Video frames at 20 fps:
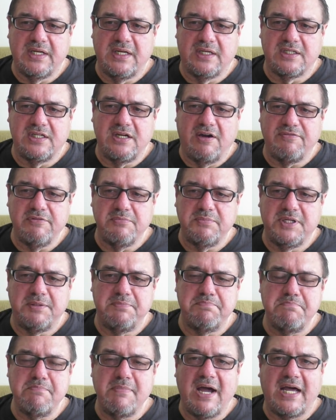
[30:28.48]

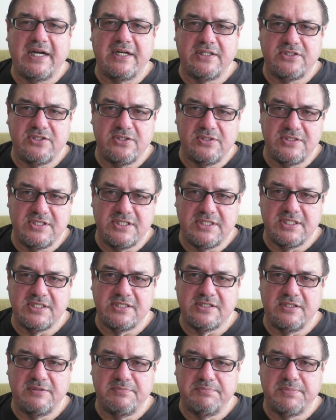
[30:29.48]
government monitored
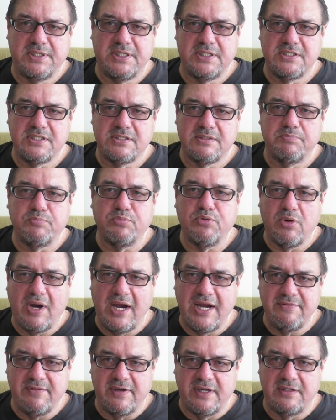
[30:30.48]
system, but it's
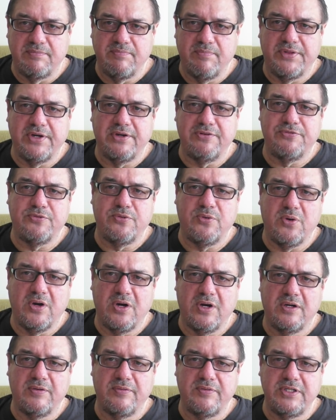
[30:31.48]
private.
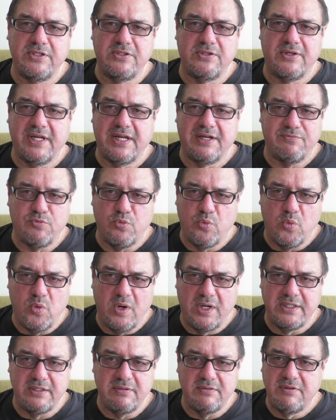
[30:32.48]
Therefore, you don't have
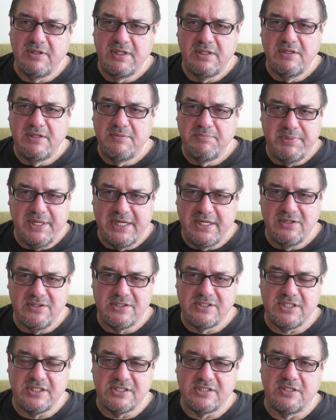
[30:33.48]
one
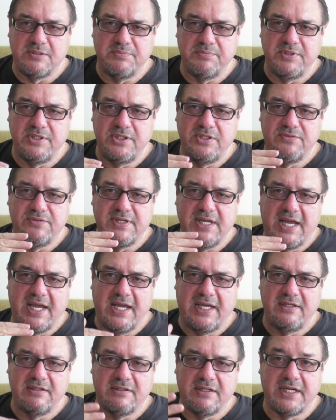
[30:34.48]
payer system. You've
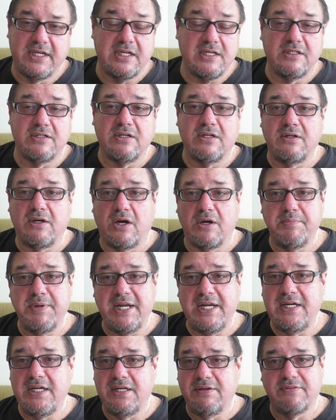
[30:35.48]
got, like in
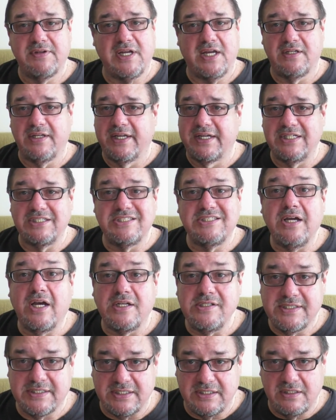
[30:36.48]
Armenia, I've got like a
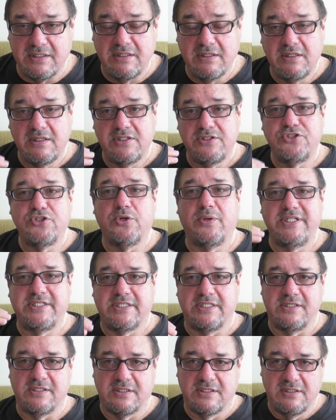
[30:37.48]
dozen
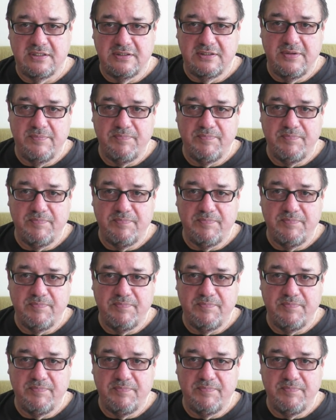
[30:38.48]
choices.